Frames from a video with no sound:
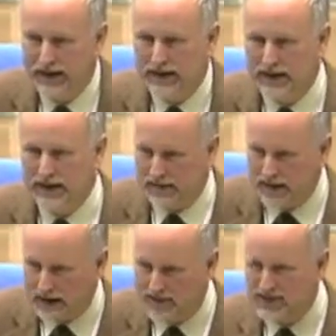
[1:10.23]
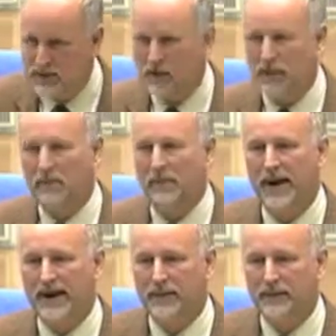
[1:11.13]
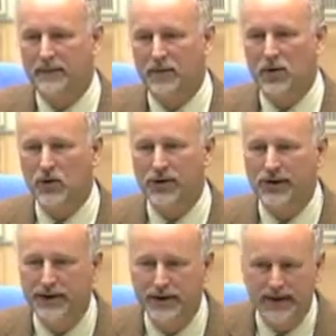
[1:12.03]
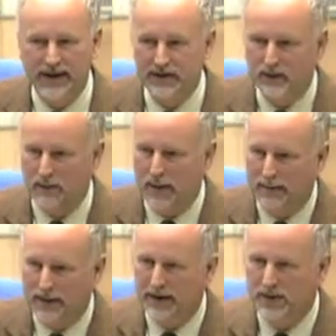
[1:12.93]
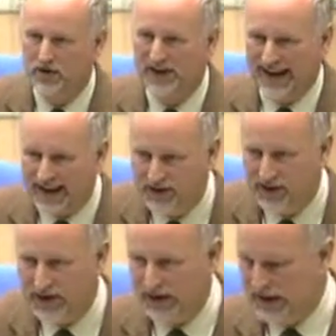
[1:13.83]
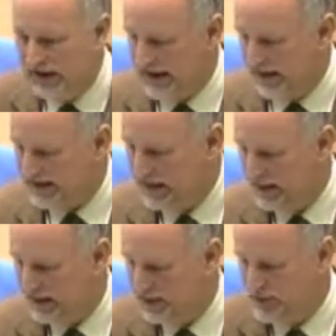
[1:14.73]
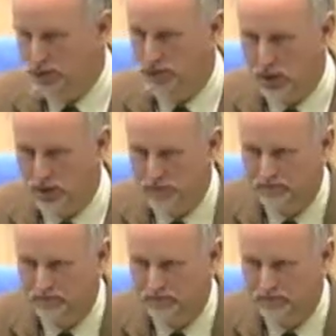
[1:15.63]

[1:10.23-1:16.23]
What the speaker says: It becomes more problematic when we look at indicators of population aging, as I will soon show.